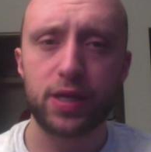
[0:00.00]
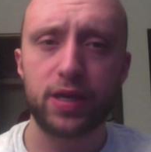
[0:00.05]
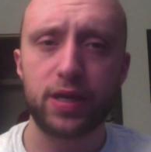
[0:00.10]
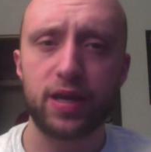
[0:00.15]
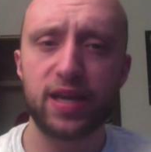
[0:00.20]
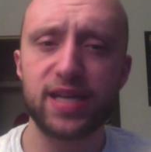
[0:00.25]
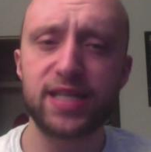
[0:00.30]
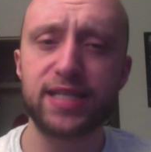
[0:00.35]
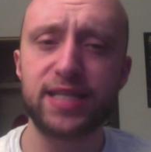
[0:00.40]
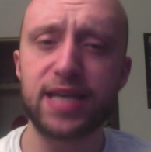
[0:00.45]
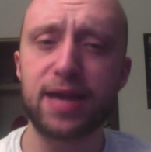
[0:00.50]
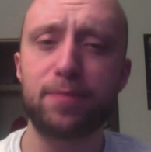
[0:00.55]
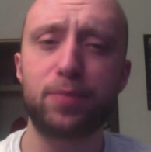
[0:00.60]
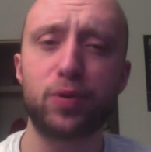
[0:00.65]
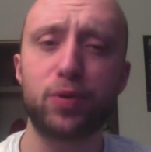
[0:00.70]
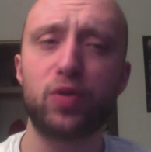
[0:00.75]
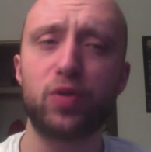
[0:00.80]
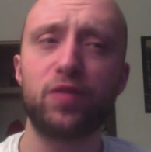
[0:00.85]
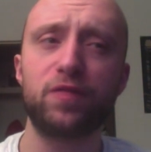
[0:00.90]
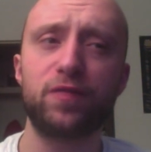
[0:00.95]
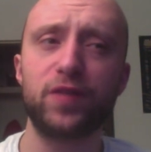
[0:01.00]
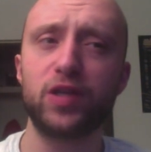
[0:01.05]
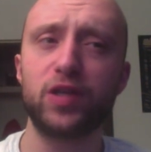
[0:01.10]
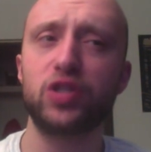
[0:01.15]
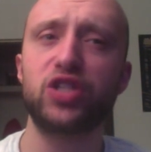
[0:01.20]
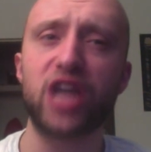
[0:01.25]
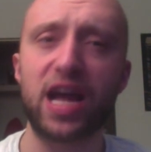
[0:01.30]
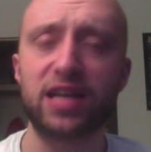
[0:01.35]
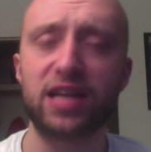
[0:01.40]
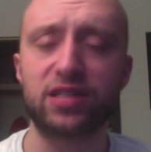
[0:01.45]
Example, Phil
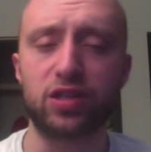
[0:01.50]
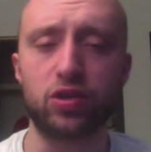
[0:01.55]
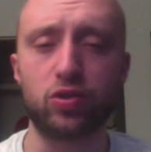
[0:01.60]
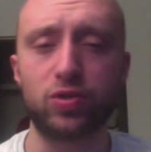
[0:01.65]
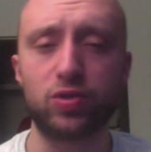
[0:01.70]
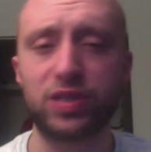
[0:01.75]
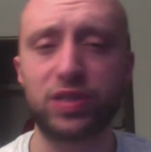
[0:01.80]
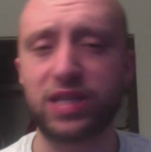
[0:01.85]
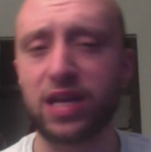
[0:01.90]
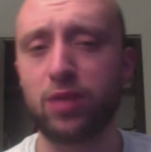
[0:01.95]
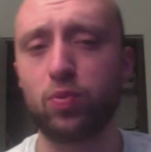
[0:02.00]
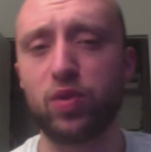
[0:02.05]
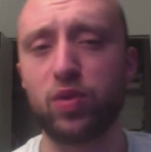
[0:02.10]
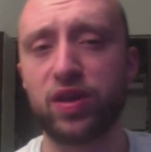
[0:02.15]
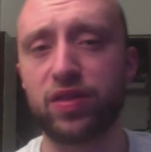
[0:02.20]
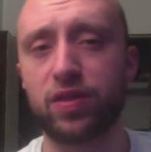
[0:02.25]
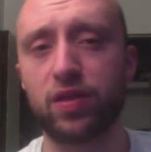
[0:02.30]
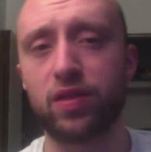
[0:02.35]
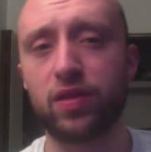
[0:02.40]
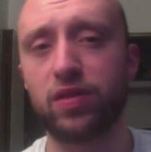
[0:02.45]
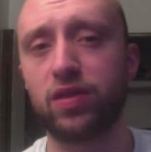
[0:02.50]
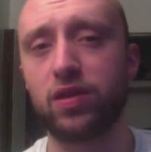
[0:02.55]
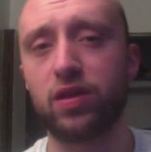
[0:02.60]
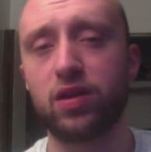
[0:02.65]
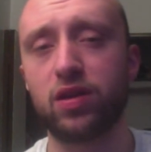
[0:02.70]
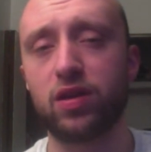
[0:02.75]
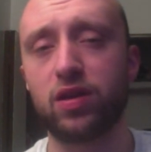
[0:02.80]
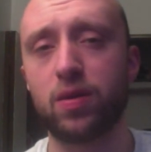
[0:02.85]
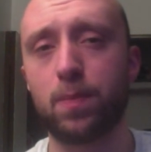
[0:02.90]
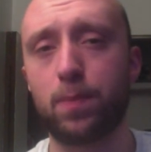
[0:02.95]
Jackson, who stayed with
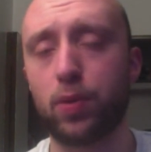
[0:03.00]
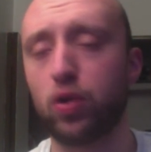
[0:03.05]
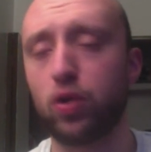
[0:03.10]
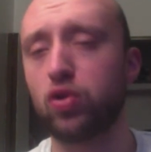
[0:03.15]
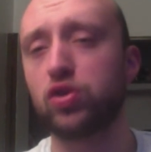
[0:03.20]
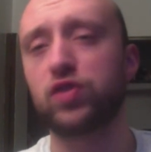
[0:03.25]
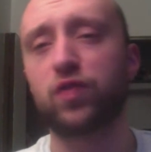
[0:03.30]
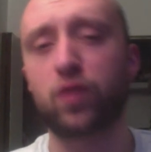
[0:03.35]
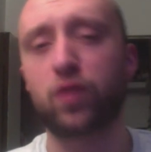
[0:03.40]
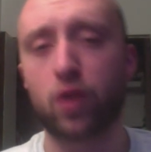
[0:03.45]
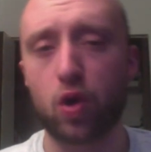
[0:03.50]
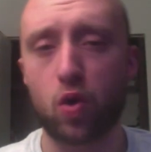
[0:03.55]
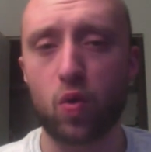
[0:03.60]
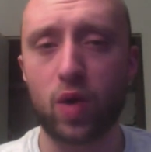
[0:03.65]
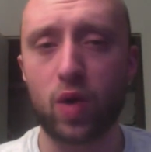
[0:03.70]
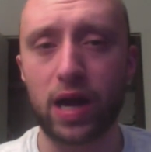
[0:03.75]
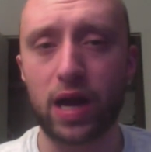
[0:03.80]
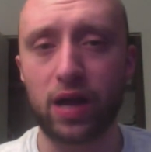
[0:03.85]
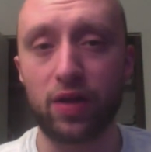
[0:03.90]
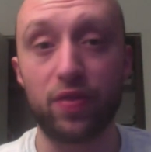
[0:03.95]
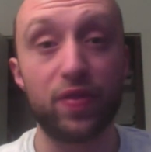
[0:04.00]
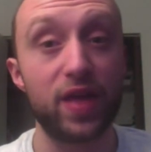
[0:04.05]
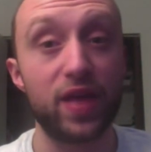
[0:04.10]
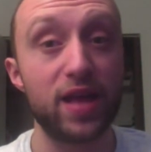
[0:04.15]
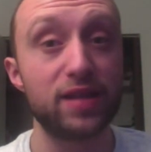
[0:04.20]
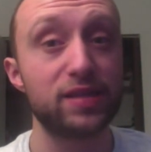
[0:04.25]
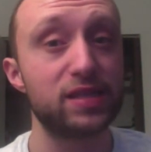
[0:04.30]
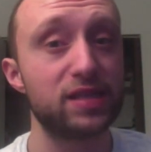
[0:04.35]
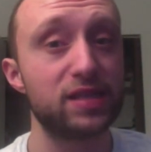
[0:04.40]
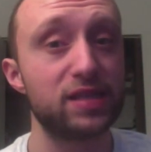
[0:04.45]
the Bulls for a while,
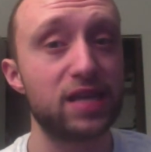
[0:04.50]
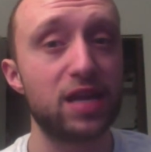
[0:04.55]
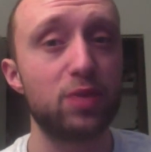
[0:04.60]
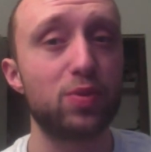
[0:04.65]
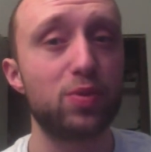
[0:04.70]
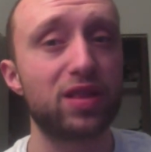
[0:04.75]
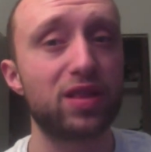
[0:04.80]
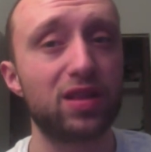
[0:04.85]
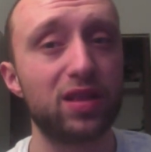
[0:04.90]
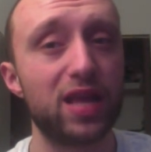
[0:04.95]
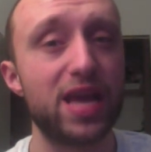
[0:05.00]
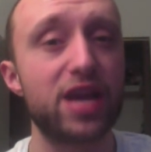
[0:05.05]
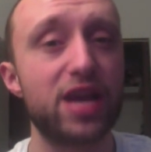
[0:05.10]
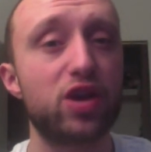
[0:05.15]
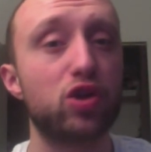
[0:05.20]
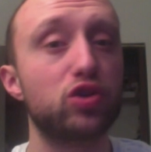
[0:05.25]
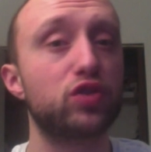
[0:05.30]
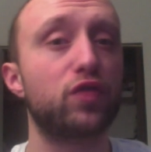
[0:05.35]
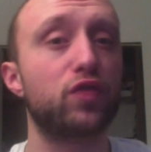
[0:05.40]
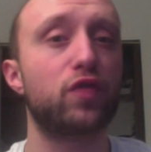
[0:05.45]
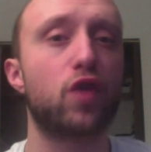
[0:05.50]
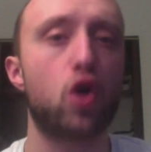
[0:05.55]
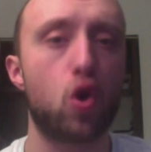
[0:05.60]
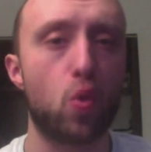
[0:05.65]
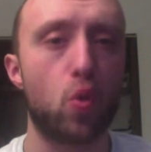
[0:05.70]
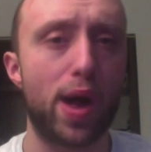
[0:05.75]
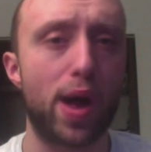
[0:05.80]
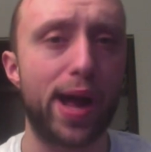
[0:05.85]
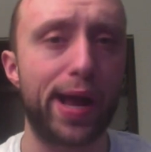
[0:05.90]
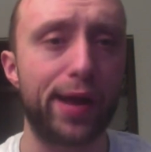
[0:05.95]
then stayed with the Lakers for a
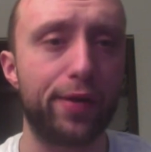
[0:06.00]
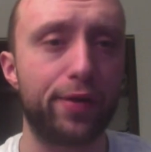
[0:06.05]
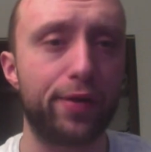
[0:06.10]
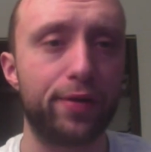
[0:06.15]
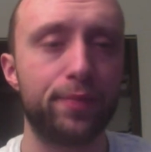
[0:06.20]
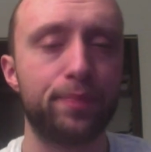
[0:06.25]
while.